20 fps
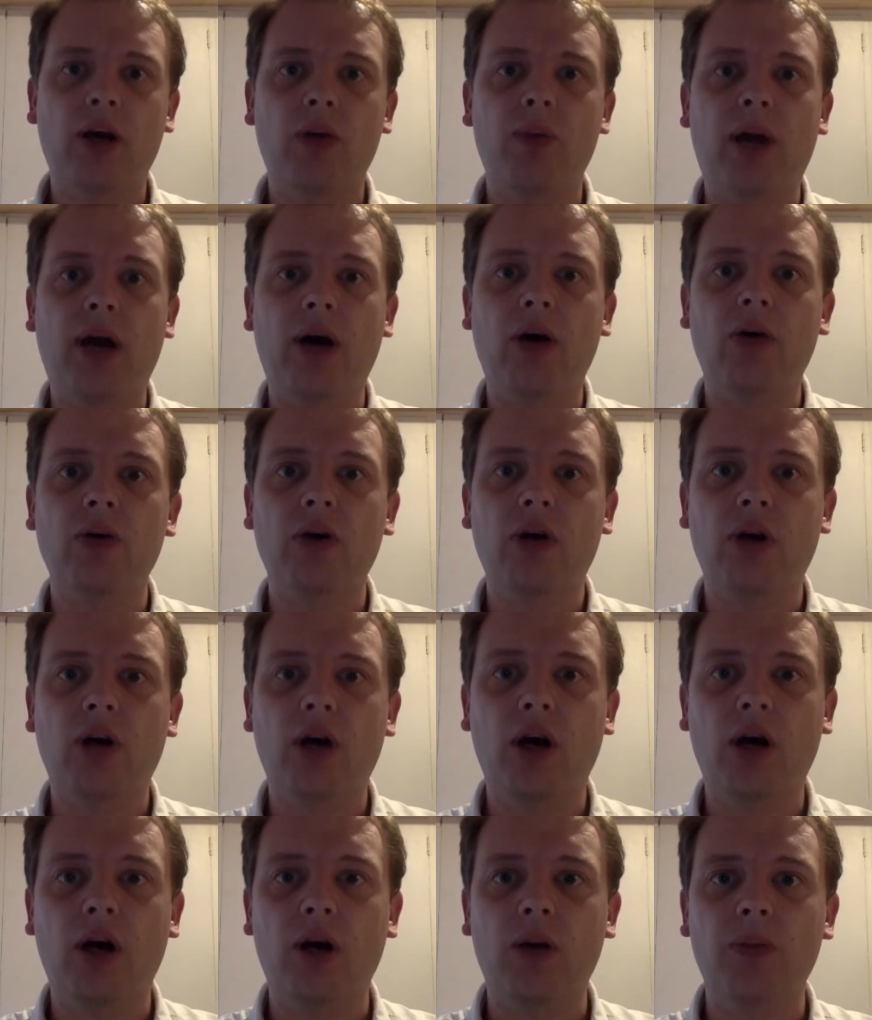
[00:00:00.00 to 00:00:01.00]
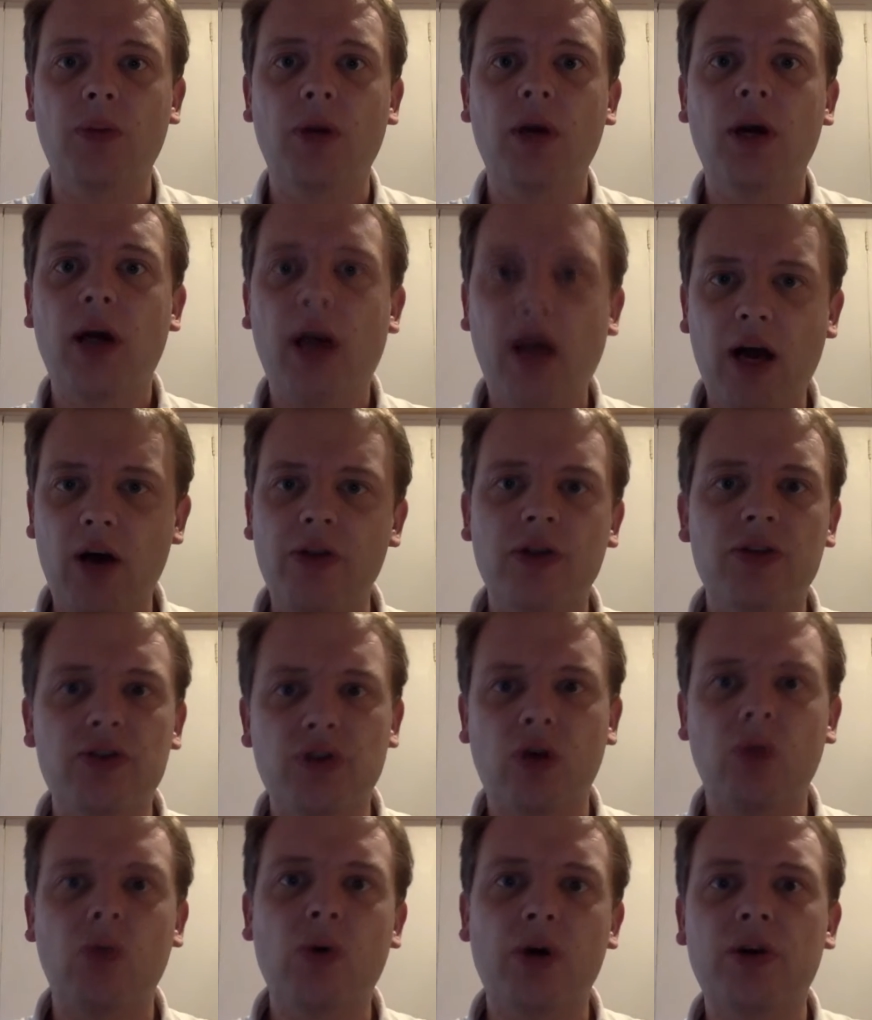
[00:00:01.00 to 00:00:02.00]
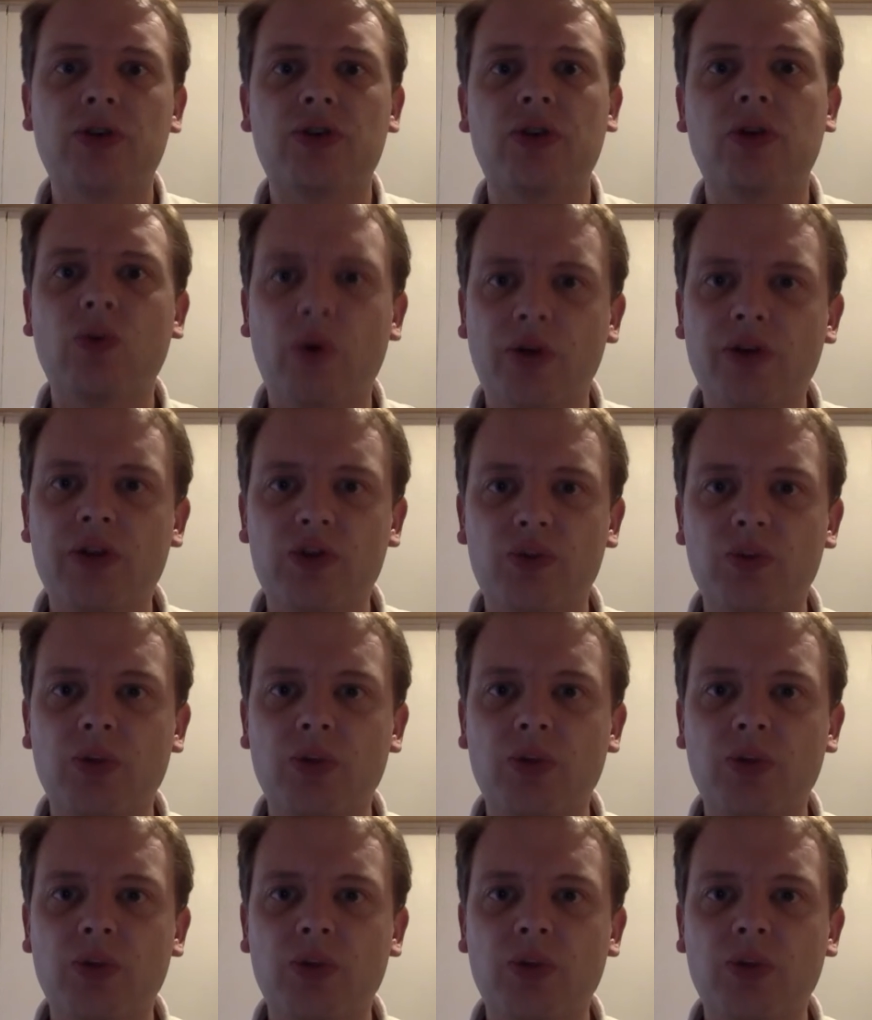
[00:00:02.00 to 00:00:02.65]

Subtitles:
about how this all works and what this